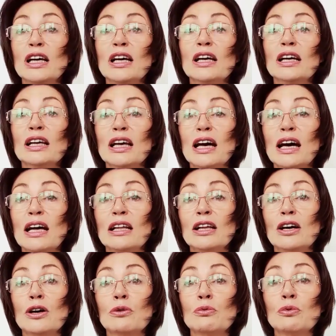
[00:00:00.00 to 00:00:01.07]
Carla
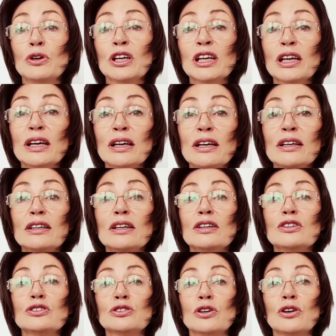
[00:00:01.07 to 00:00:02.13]
Rickard,
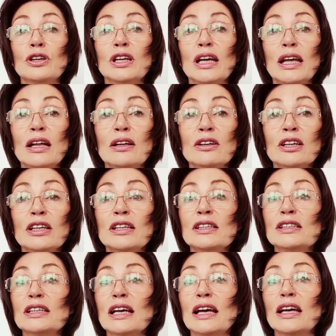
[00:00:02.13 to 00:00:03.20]
Don Elkins,
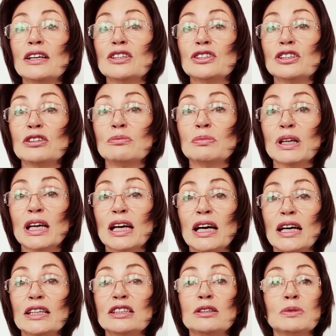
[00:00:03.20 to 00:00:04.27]
and Jim
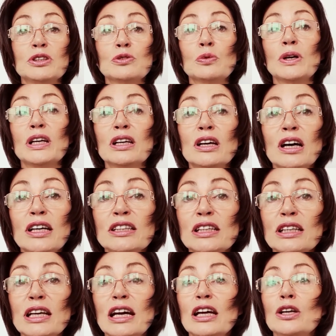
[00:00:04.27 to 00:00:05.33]
McCarthy between
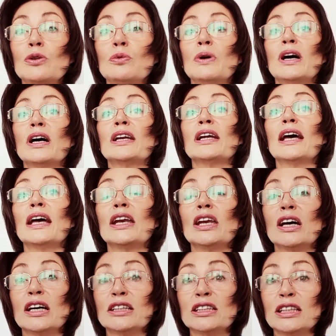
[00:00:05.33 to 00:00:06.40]
1981 and
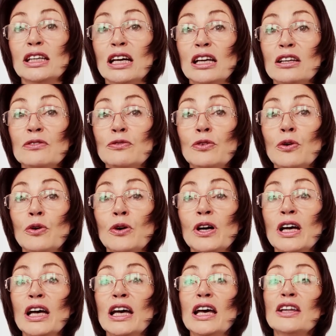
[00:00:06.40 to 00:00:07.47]
1984.
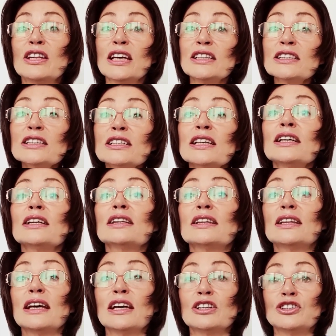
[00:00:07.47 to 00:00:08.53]
The entity they
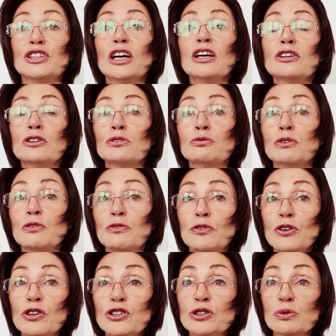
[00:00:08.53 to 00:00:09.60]
channeled refers
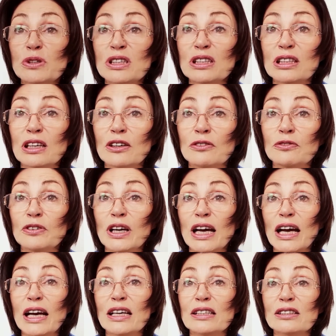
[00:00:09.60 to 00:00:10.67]
to itself
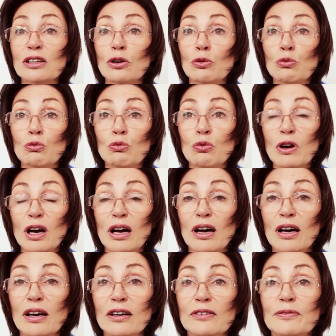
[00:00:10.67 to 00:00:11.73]
as Ra.
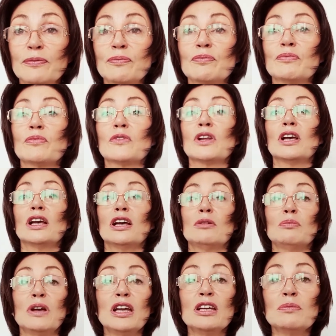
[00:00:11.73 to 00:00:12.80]

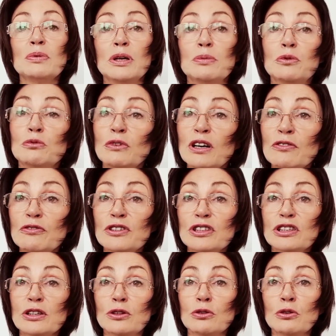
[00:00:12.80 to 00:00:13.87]
Many people reference the
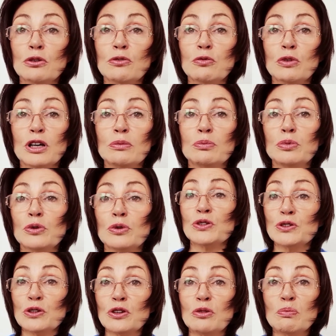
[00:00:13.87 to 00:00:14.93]
law of one book,
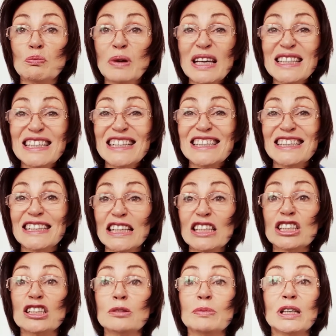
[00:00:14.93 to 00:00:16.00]
the message needs to
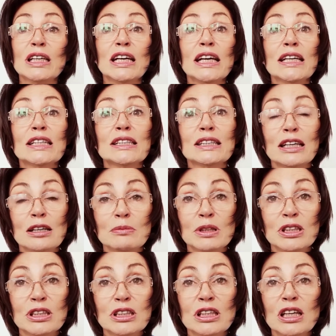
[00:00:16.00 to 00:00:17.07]
be examined.
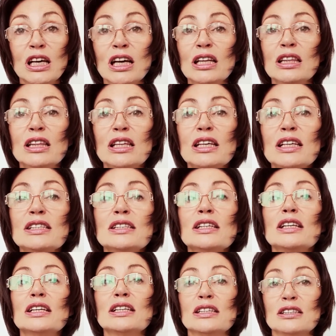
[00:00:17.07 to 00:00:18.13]
This
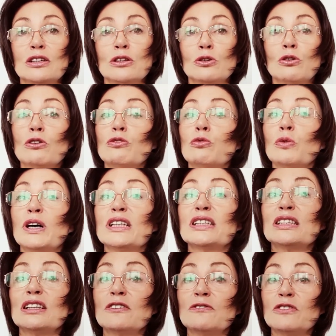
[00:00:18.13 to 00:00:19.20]
is the law of one's
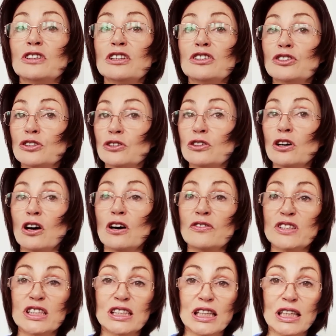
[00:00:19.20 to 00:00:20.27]
definition of
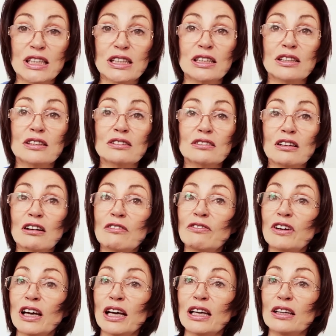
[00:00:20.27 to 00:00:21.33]
sending love
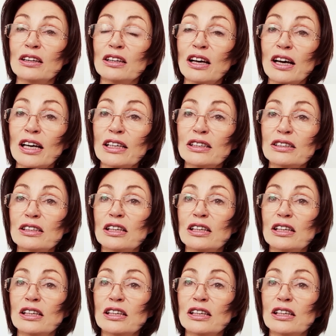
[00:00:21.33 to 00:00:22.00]
and light.